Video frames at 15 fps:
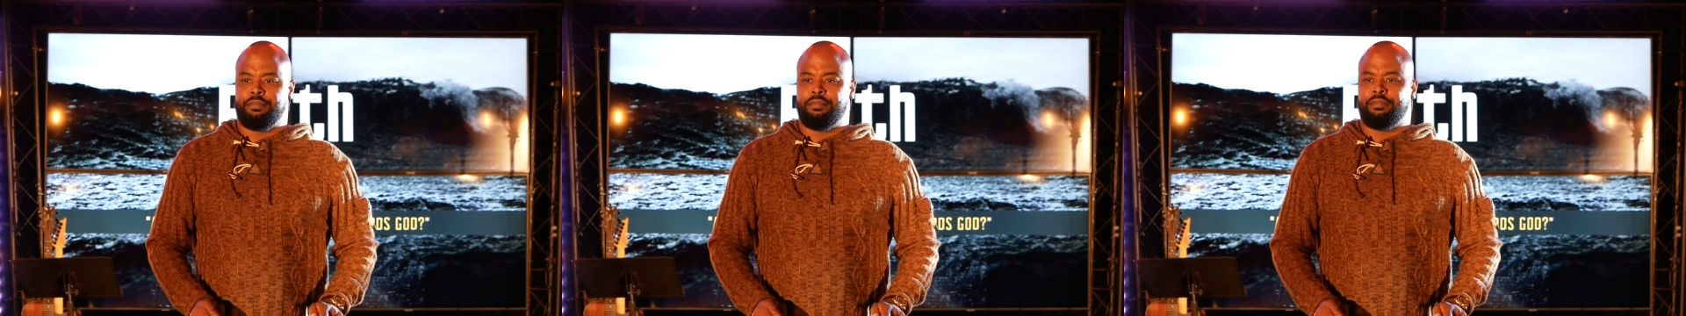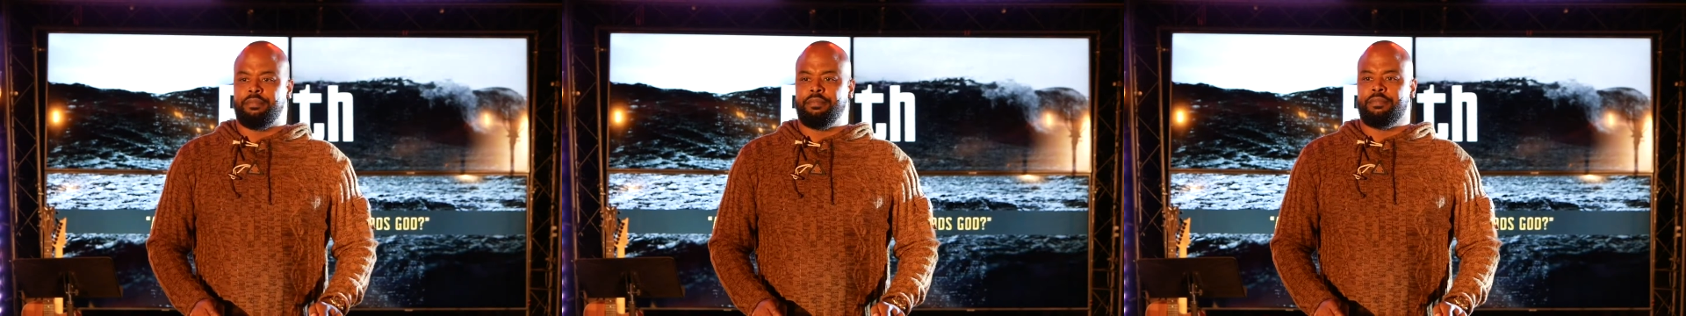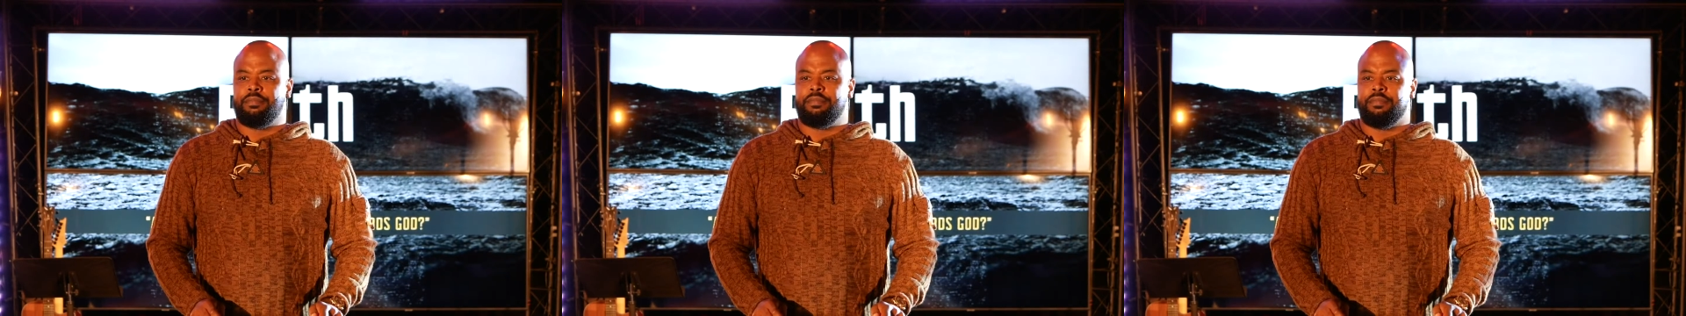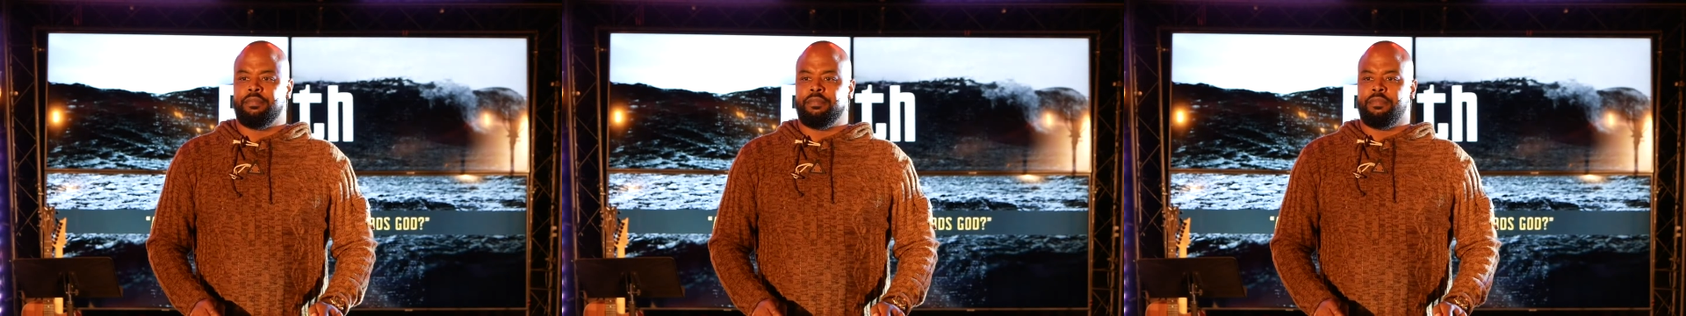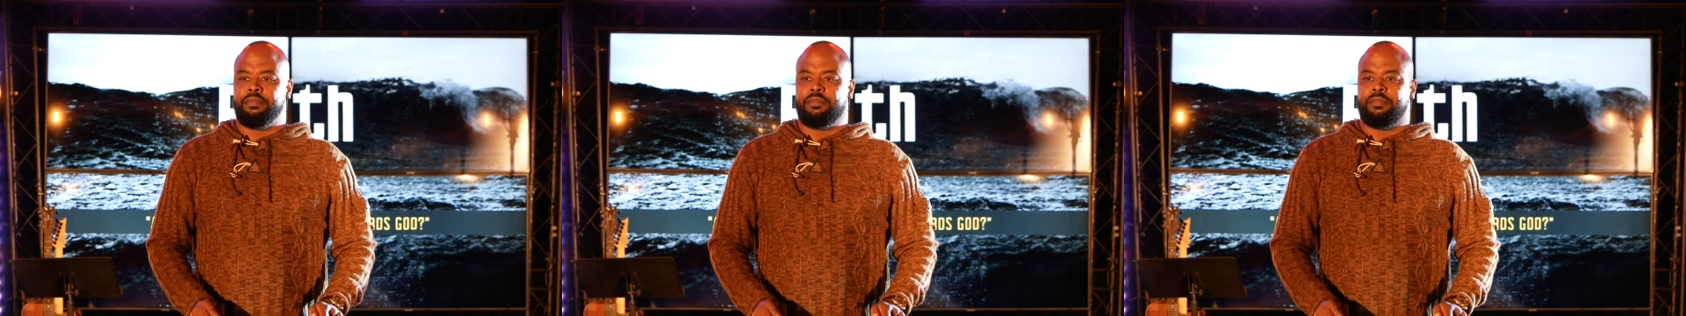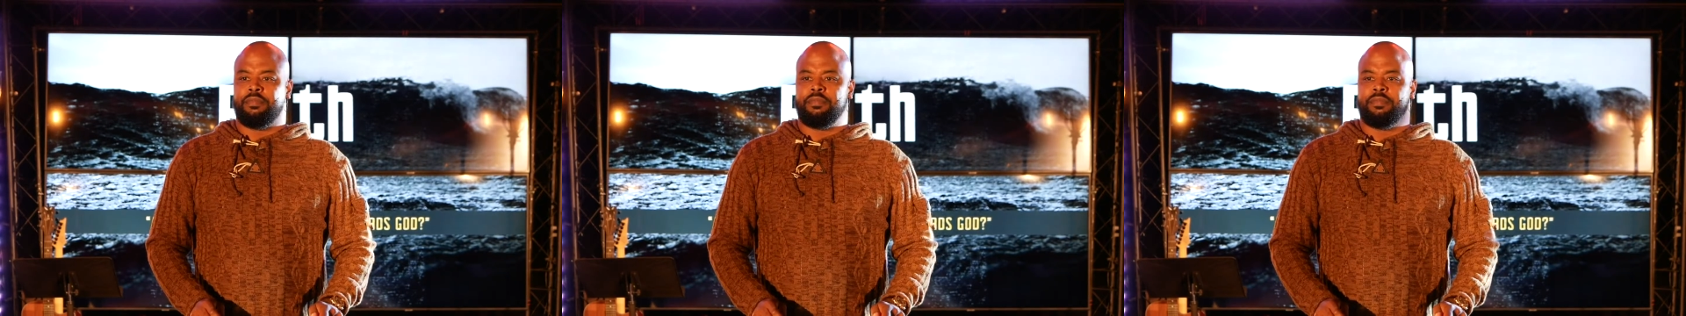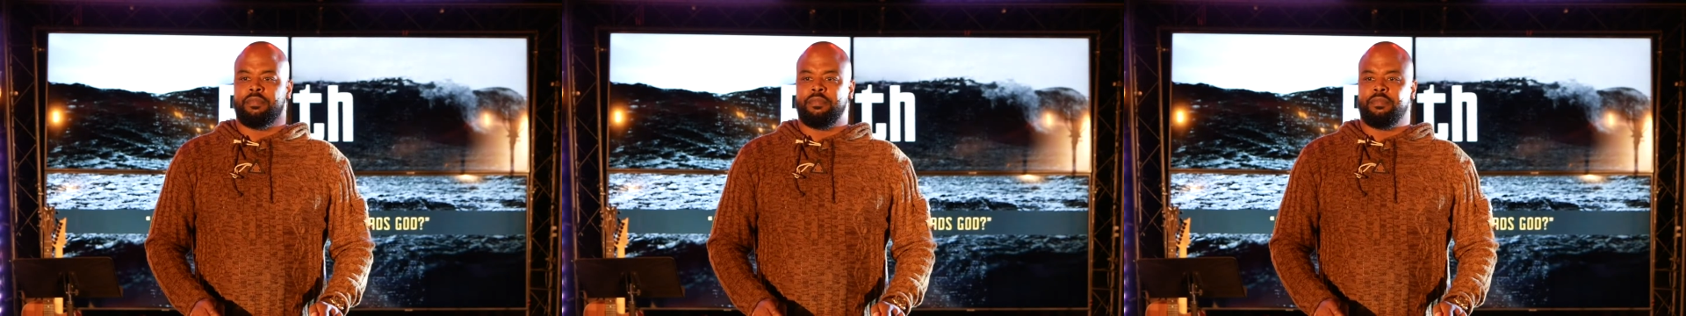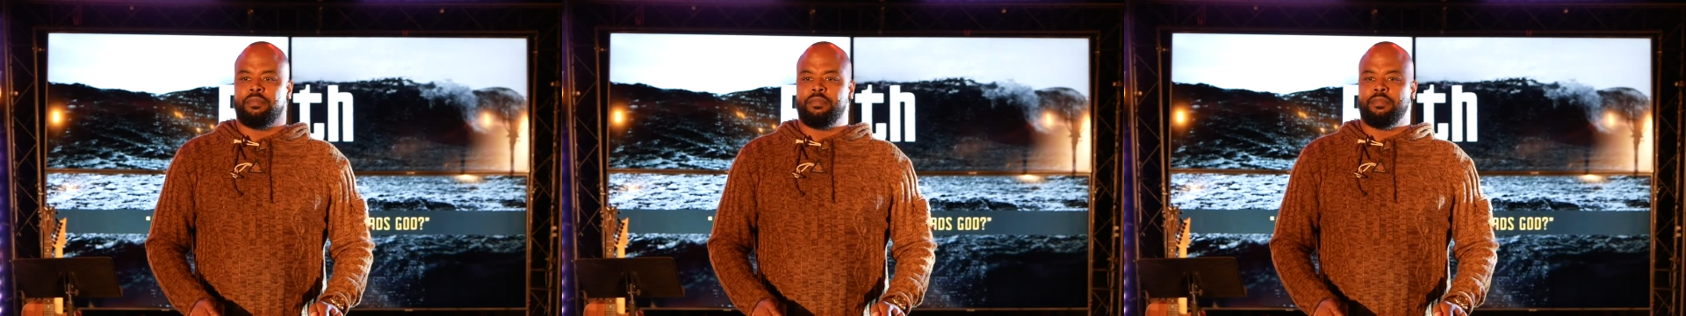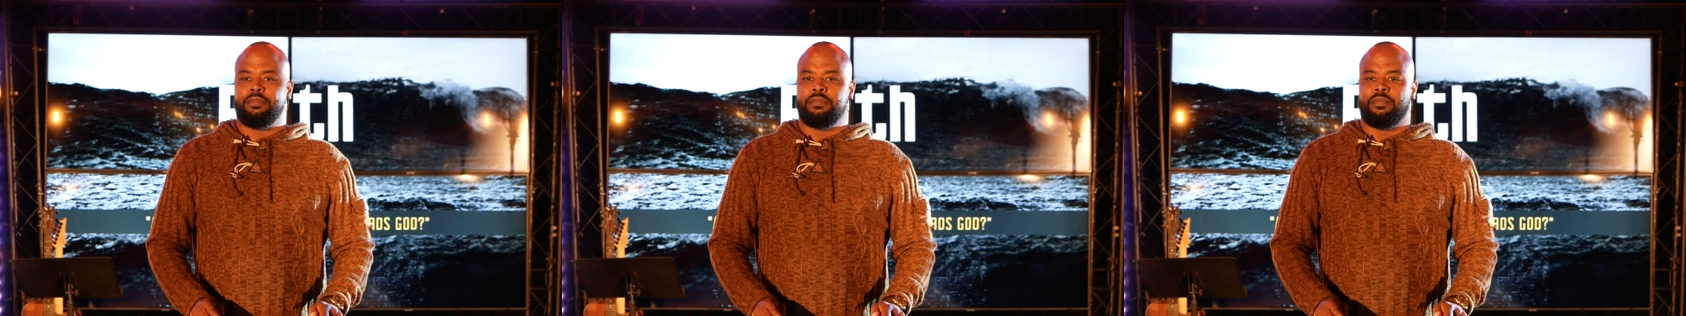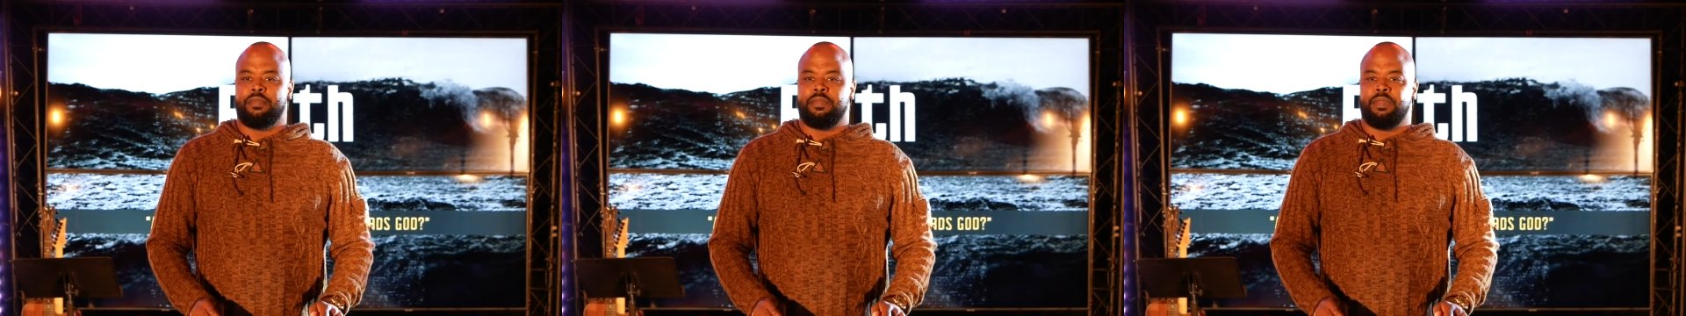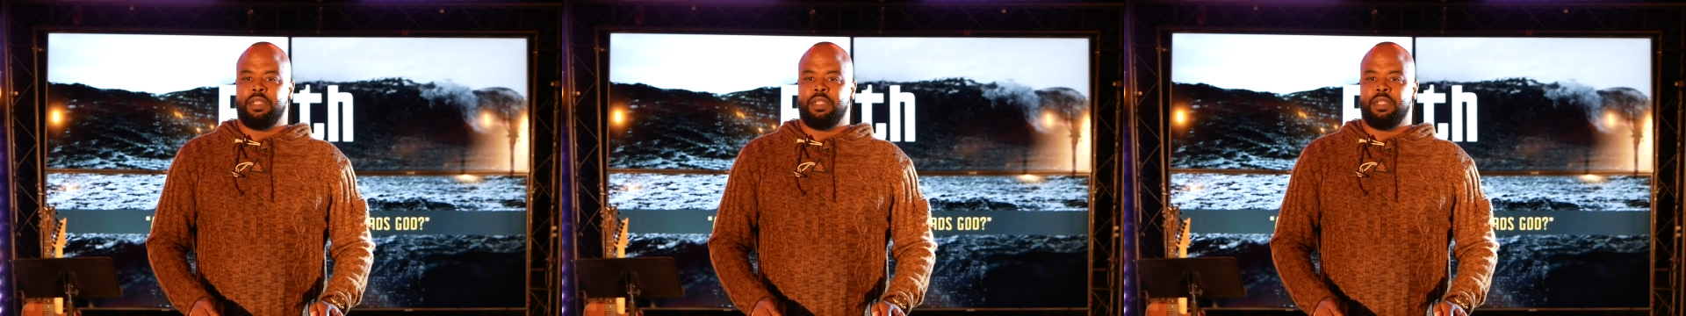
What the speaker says: Nothing is said.